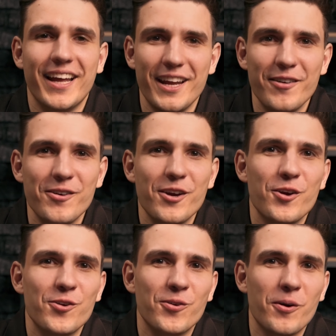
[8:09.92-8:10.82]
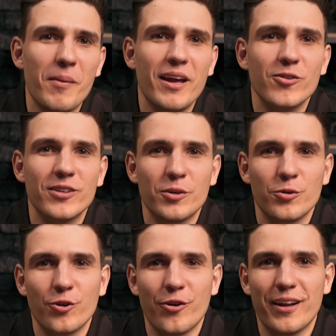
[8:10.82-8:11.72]
And now your manual
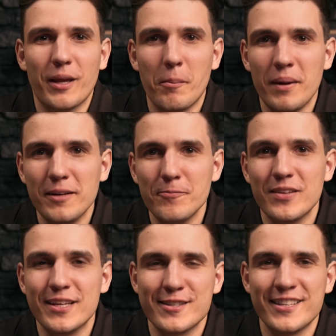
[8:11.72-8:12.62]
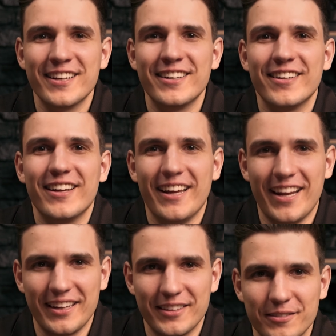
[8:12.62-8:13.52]
keyword targeting campaign is done and
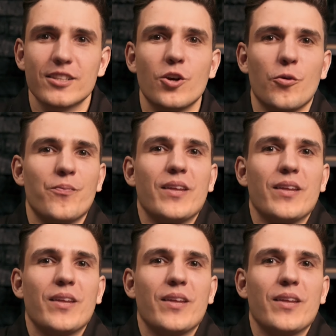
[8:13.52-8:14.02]
active. So